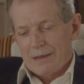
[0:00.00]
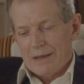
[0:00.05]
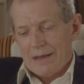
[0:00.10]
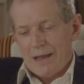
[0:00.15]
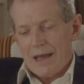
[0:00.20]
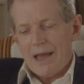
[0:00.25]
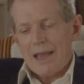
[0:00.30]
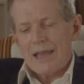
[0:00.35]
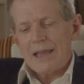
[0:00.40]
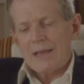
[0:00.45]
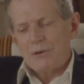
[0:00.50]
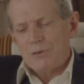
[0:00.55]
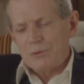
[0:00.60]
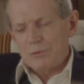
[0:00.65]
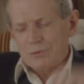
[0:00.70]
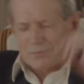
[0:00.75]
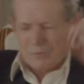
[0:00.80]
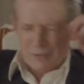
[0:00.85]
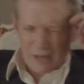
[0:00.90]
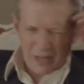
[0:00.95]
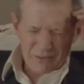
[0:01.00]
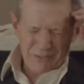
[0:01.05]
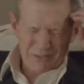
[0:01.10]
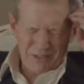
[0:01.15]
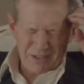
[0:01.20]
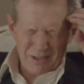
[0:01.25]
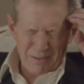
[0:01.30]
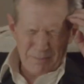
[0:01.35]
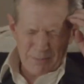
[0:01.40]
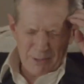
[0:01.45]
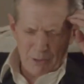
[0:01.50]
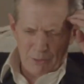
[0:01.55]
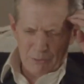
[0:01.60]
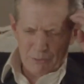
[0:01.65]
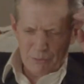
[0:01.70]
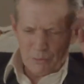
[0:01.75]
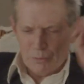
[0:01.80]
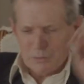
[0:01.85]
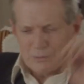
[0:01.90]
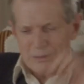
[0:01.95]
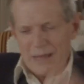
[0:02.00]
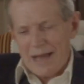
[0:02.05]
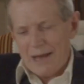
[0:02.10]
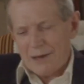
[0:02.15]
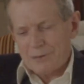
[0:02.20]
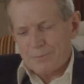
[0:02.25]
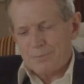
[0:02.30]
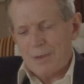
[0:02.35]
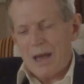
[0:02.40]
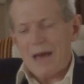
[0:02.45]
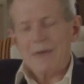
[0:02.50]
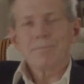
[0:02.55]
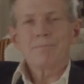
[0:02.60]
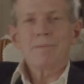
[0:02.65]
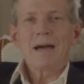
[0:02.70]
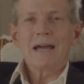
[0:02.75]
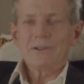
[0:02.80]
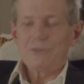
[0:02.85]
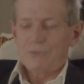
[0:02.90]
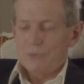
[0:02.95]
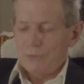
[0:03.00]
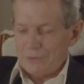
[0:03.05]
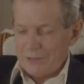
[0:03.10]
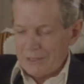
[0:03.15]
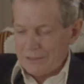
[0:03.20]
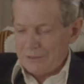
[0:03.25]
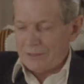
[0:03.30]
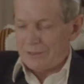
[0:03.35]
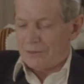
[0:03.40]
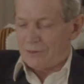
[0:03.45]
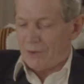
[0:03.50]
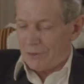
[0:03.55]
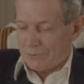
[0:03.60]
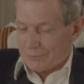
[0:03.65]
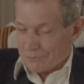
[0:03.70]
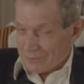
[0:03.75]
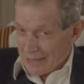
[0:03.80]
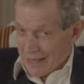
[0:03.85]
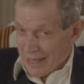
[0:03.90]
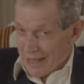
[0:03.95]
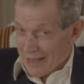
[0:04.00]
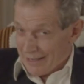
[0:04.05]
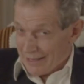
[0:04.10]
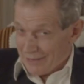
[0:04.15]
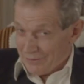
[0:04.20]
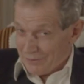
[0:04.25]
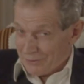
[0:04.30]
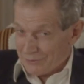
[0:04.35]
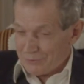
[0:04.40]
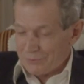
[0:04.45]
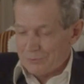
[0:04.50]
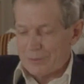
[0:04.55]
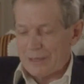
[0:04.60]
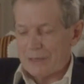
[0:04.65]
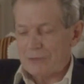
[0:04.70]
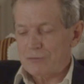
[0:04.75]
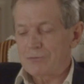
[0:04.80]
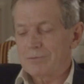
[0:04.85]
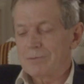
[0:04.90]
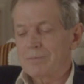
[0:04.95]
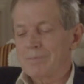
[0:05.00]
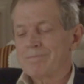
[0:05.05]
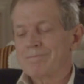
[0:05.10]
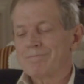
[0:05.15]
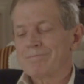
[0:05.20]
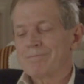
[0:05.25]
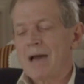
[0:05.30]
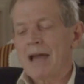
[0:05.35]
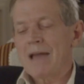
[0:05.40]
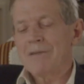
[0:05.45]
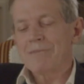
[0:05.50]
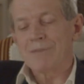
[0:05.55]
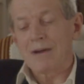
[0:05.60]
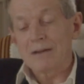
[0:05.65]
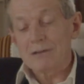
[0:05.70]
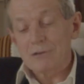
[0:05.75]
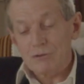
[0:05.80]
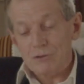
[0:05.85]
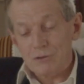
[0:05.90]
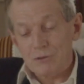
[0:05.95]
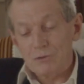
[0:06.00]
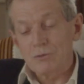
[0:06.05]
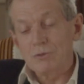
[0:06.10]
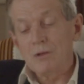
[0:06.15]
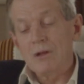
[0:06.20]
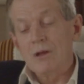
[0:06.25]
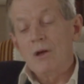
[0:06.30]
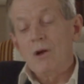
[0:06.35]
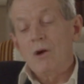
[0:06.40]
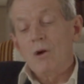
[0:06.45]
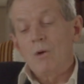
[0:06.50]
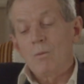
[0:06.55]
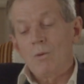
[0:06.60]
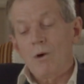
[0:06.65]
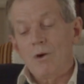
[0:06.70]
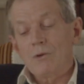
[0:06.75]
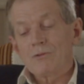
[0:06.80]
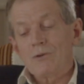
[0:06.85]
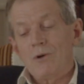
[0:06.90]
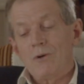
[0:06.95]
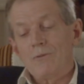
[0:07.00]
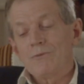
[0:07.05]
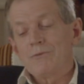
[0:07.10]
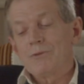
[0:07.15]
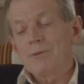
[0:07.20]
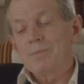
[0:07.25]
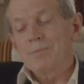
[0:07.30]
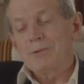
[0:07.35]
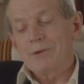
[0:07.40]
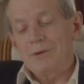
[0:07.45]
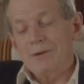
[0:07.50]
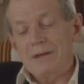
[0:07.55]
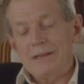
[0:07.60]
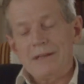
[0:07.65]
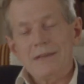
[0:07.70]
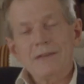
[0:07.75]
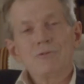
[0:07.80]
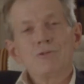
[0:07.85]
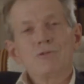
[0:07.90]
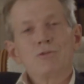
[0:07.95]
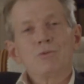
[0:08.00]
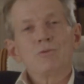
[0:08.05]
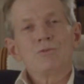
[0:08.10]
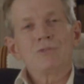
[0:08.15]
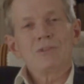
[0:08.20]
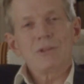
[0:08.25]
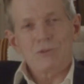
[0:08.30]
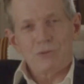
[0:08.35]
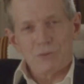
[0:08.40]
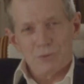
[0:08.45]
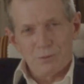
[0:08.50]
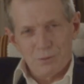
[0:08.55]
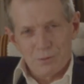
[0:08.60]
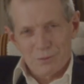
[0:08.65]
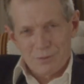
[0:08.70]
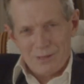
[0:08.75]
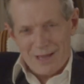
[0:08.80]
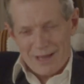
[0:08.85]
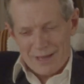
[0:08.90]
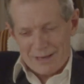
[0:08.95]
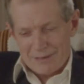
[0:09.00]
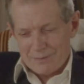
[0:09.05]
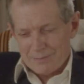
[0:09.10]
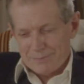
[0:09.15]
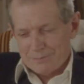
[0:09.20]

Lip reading: I could have done so beyond all doubt, but my duty did not lie in this direction. My function was of the purely judicial kind.